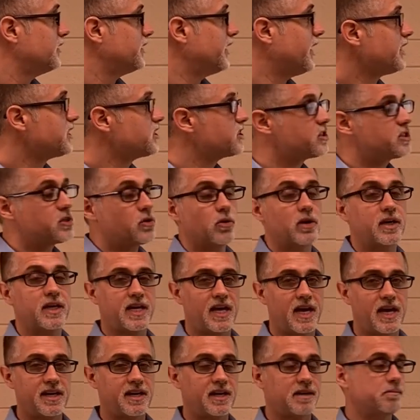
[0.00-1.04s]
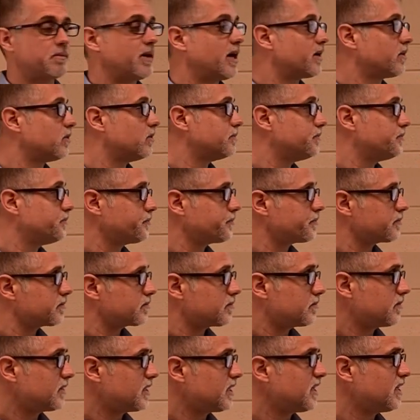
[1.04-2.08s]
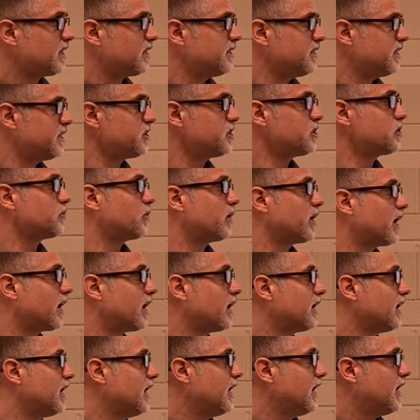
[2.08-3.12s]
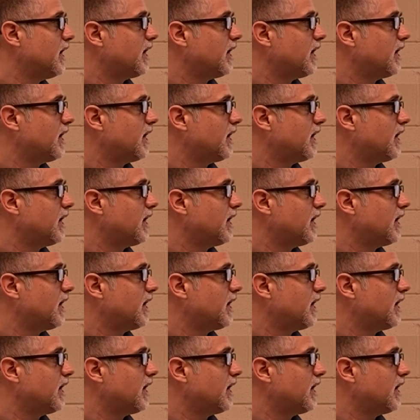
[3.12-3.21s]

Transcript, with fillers: Next is the organic model. This is where